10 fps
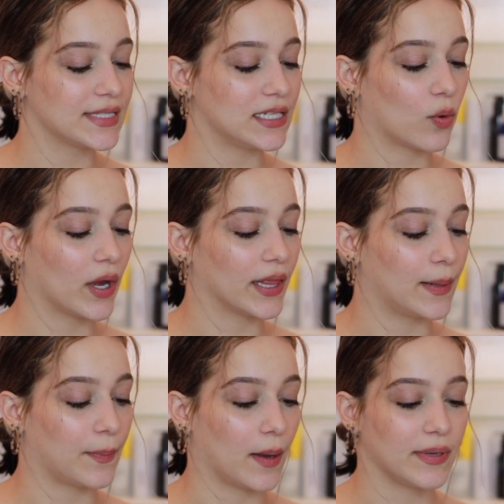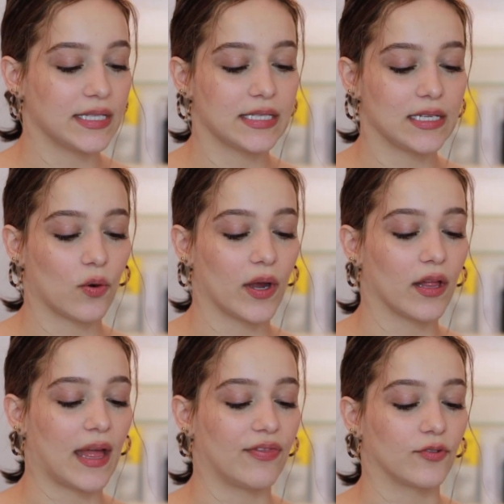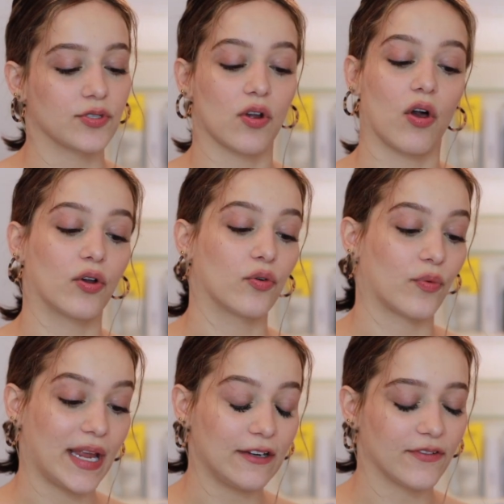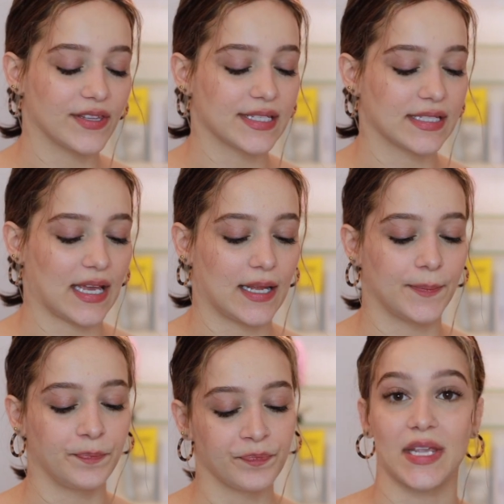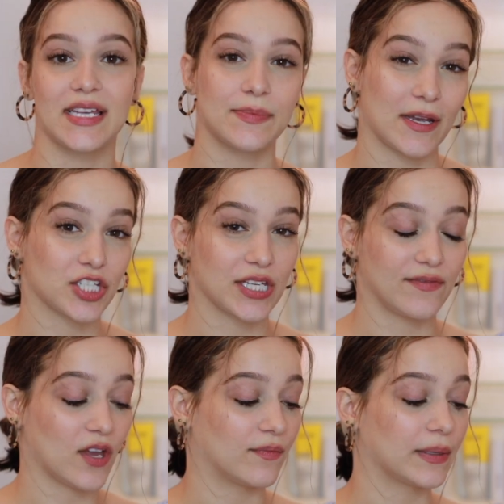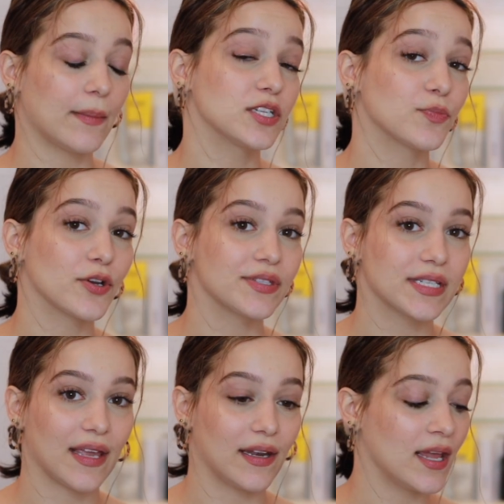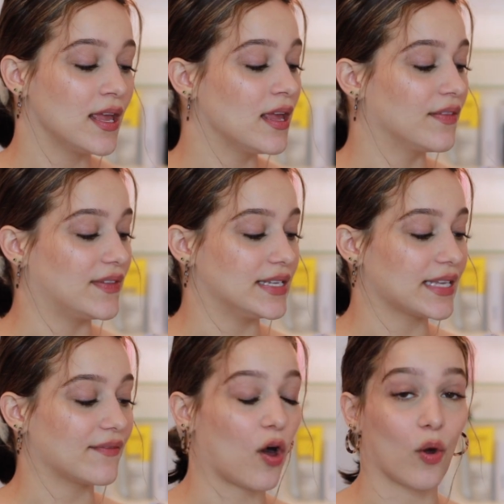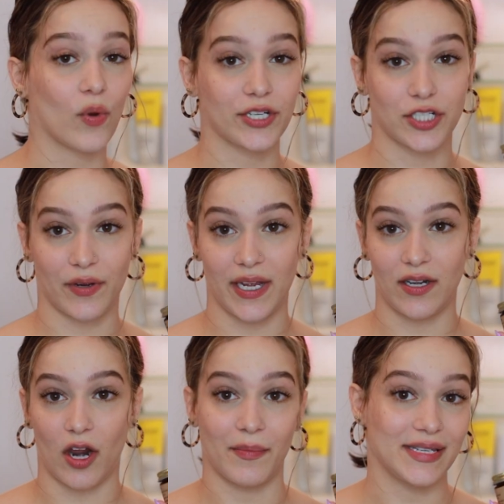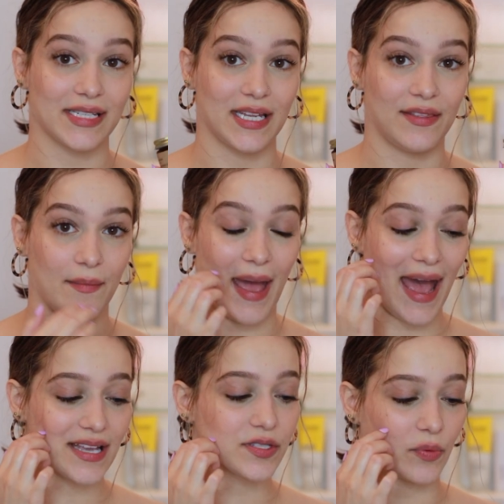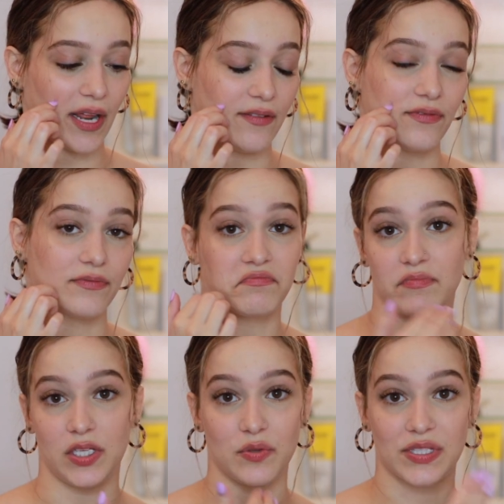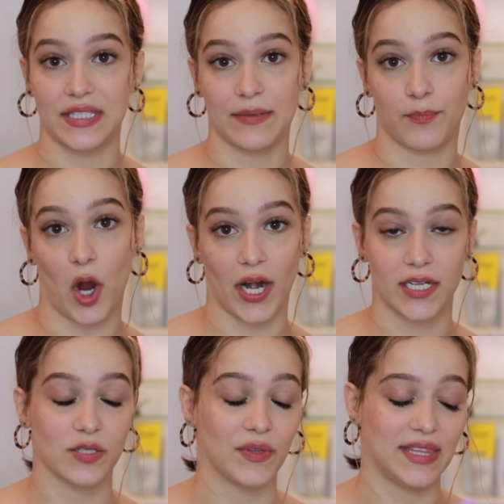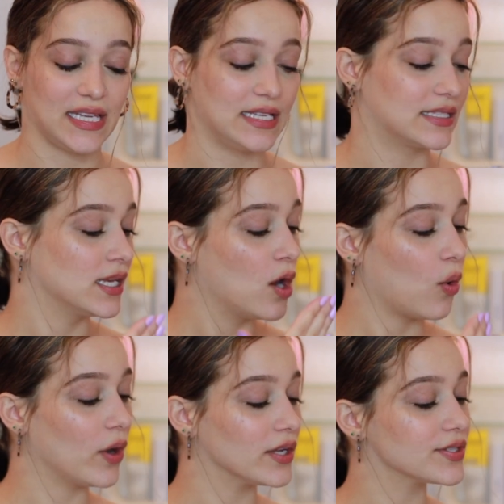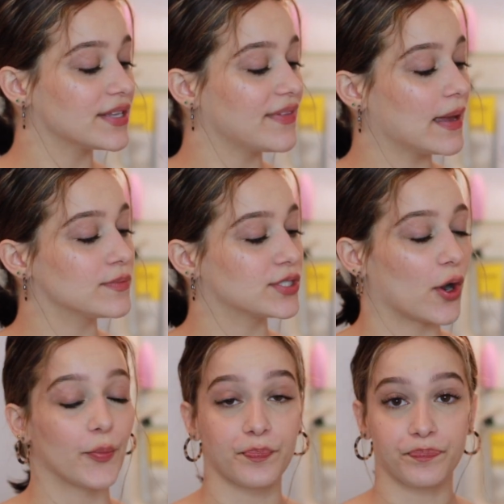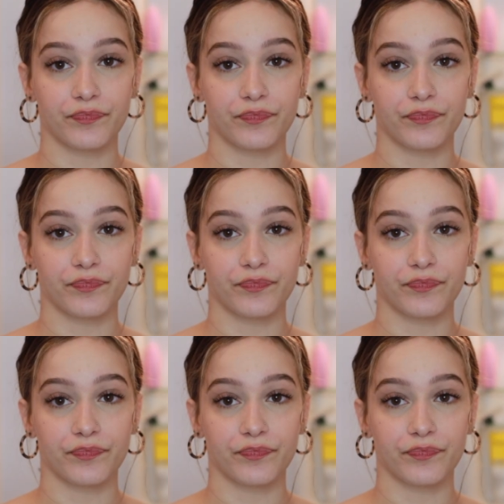seed oil and pumpkin seed oil and those are all great for the skin especially if you have blemish prone skin. These have all worked great on my skin in the past when I've use products with these oils in them. So